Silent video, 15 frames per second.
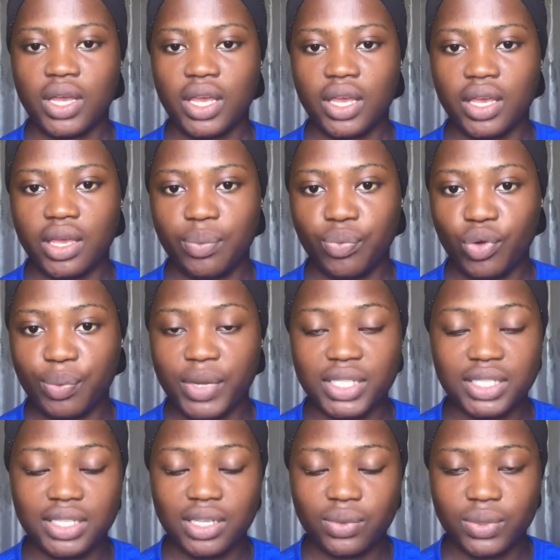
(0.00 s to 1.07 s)
a
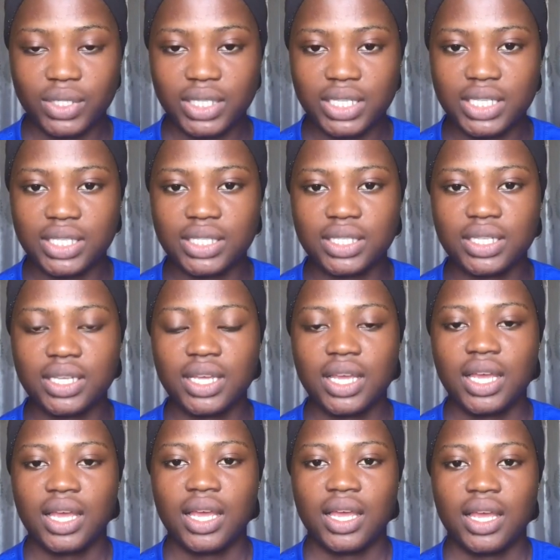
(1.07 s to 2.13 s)
property that was leased,
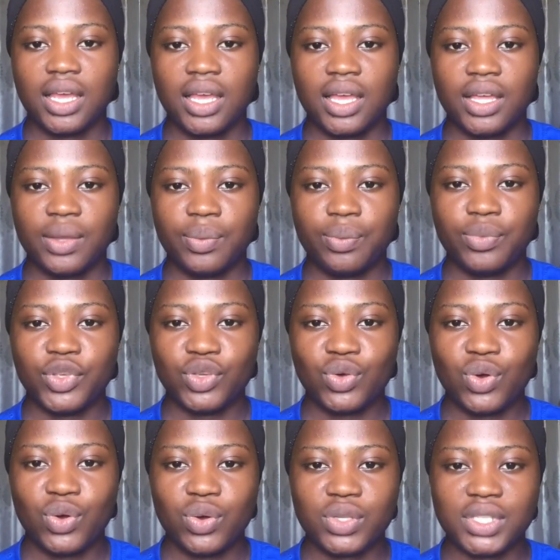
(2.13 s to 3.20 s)

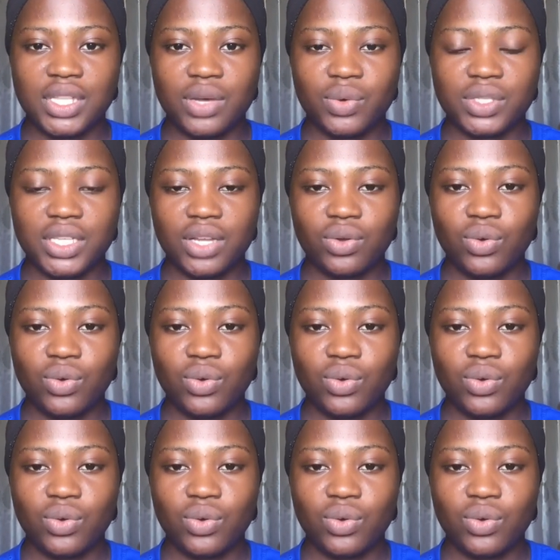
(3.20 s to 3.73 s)
because there was an